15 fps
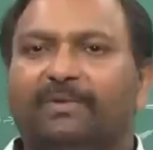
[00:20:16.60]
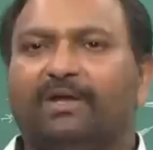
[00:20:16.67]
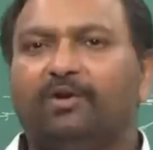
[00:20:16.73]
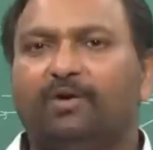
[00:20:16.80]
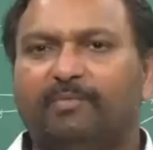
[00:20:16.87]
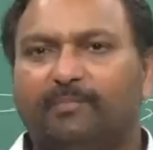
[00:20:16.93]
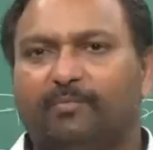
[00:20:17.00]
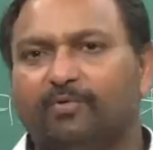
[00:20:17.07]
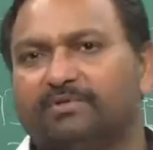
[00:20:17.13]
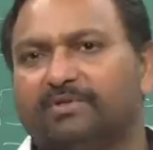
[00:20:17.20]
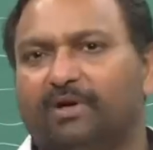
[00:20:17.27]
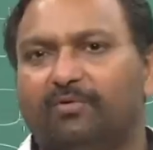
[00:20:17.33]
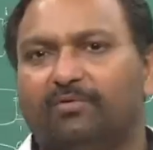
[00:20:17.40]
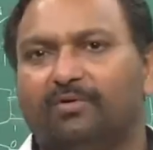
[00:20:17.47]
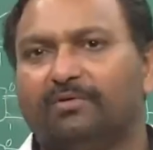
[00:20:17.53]
cannot be pushed
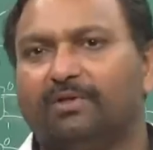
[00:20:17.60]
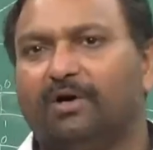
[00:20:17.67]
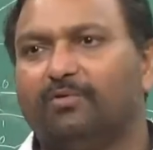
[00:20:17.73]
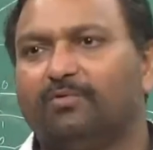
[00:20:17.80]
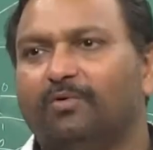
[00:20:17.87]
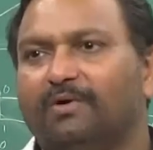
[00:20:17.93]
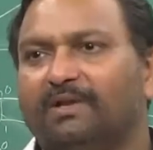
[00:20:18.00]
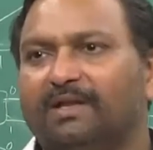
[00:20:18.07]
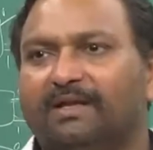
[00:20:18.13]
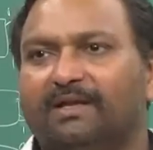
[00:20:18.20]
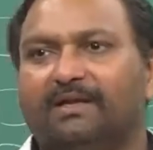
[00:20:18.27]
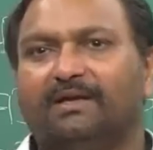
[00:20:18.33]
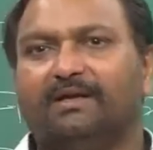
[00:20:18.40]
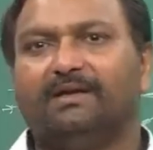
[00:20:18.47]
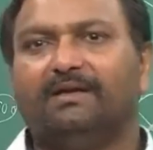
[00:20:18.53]
out on the outgoing
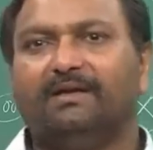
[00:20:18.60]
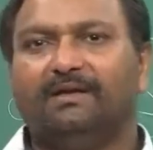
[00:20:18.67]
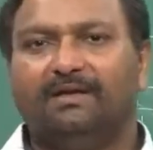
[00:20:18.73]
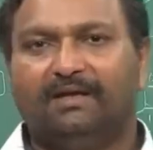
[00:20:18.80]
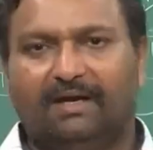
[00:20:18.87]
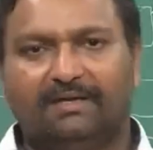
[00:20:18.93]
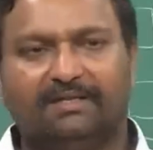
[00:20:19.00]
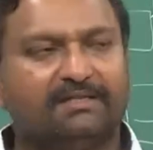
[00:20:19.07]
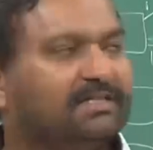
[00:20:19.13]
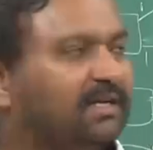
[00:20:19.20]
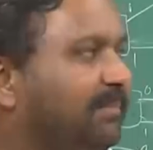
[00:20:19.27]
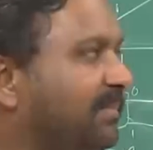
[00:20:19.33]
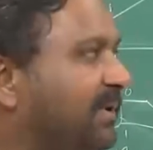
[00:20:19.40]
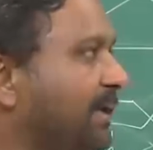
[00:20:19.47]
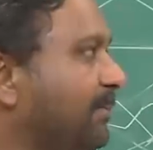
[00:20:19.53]
link at the
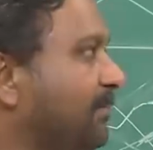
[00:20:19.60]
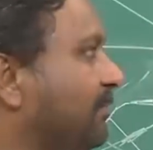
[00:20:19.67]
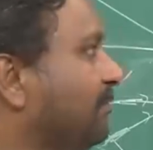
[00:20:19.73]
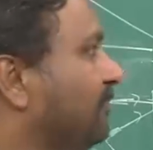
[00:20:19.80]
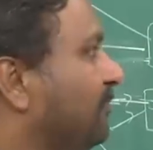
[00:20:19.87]
same time.